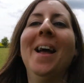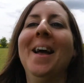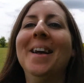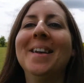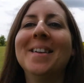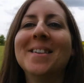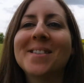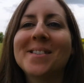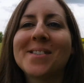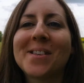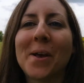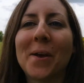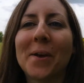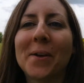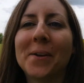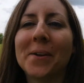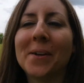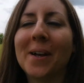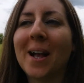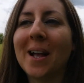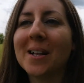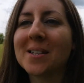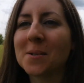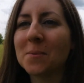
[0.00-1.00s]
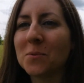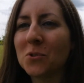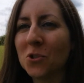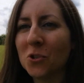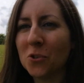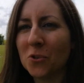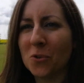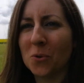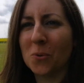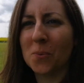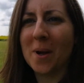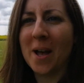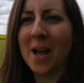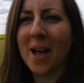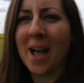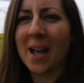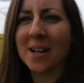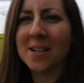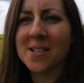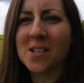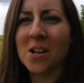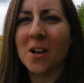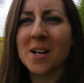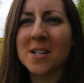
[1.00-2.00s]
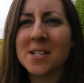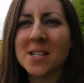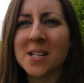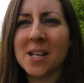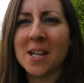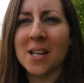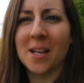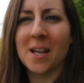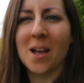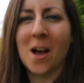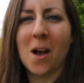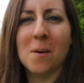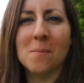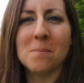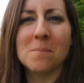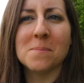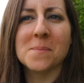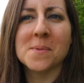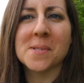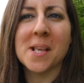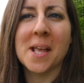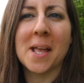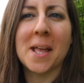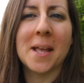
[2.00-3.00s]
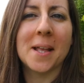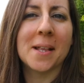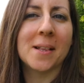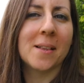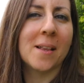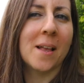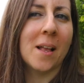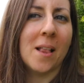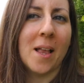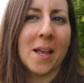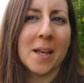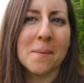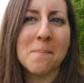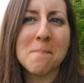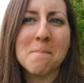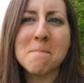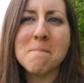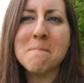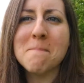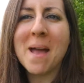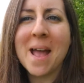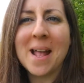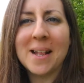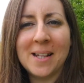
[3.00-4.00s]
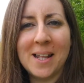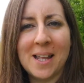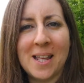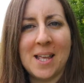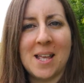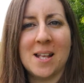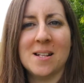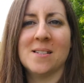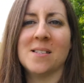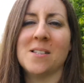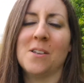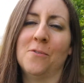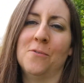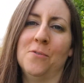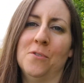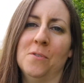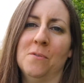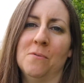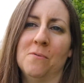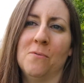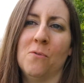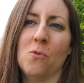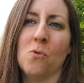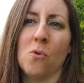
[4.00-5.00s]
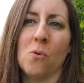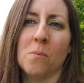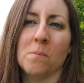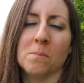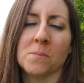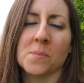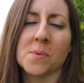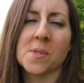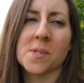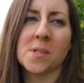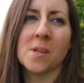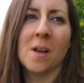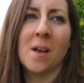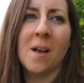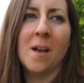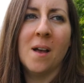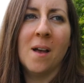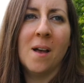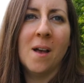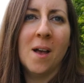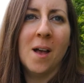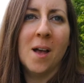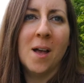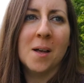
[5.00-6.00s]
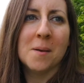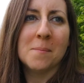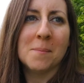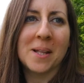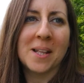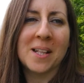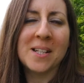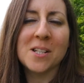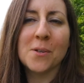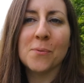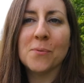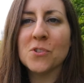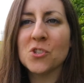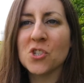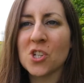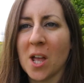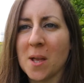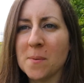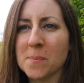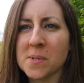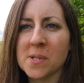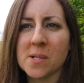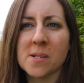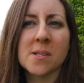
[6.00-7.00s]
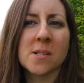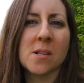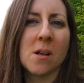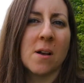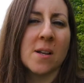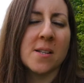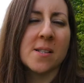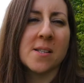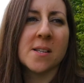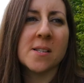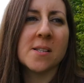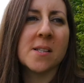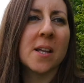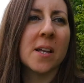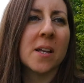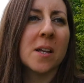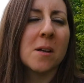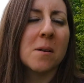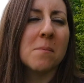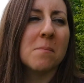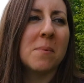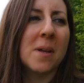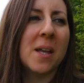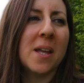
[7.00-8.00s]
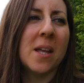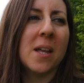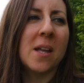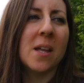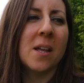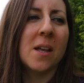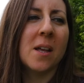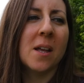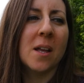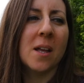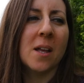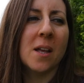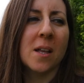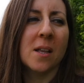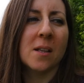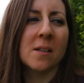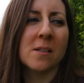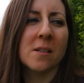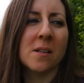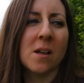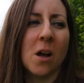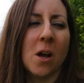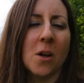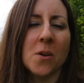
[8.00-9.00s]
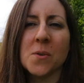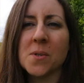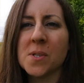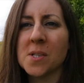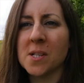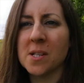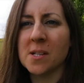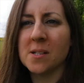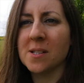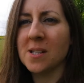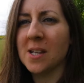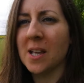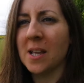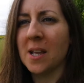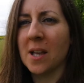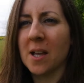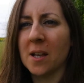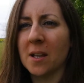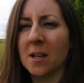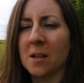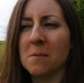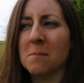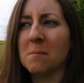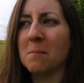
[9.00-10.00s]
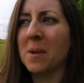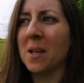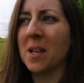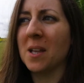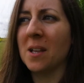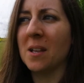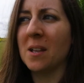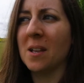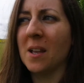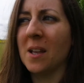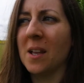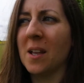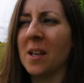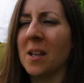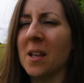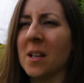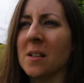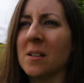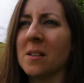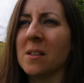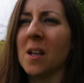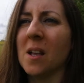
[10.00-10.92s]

So, as I'm sure you're aware, anxiety comes in like many different forms, many different shapes and sizes. It can be in OCD, it can be in